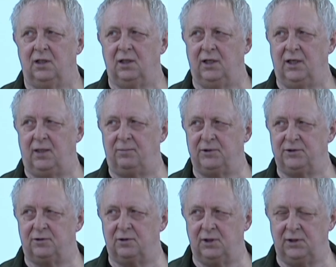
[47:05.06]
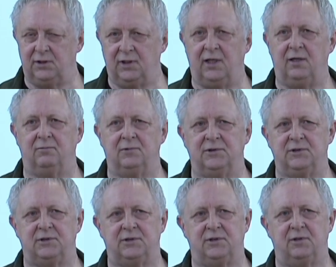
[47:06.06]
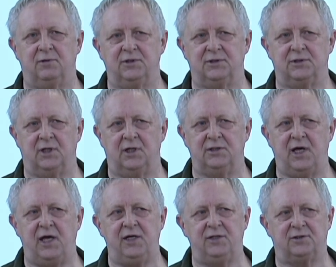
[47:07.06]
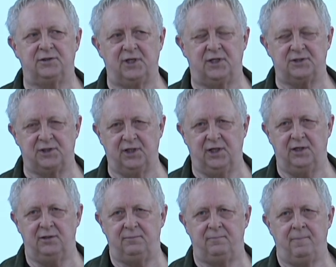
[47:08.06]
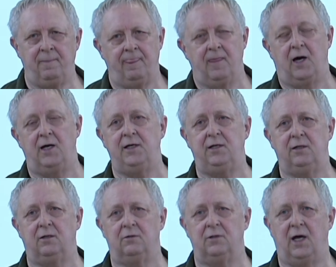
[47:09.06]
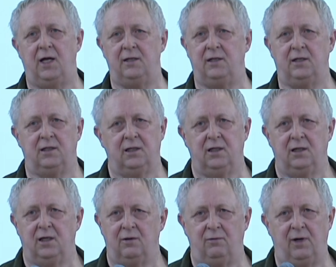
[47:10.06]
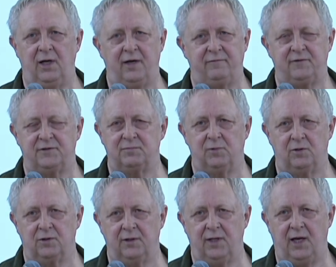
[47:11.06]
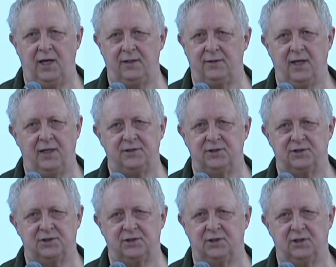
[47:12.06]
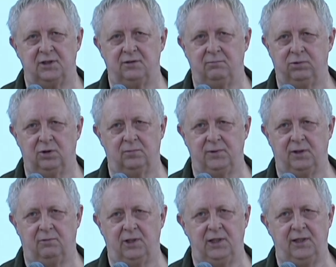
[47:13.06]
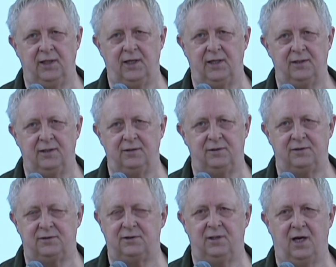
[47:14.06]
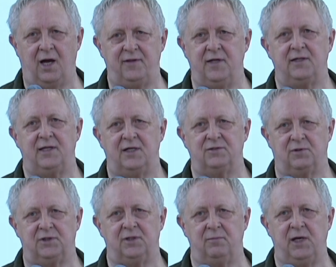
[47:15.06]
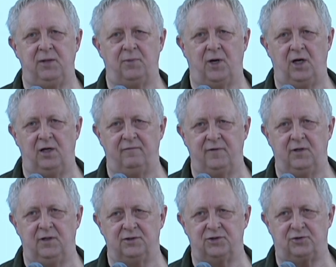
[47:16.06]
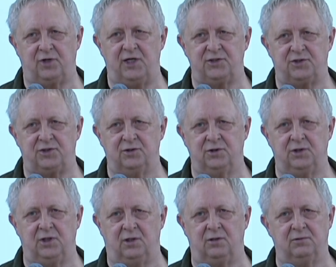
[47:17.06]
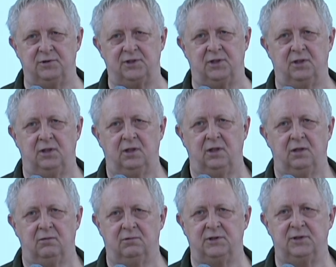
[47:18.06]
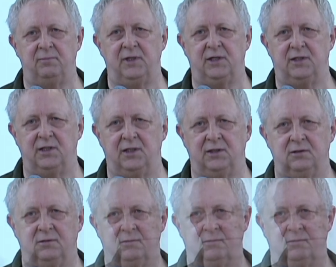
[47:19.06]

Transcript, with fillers: lit up a joint, and it was there was uh, angel dust in it. I didn't know that. And right after smoking that, that just uh, blew me away. That it, I think that's what the main part of it, and stress too. You know, was a was a big thing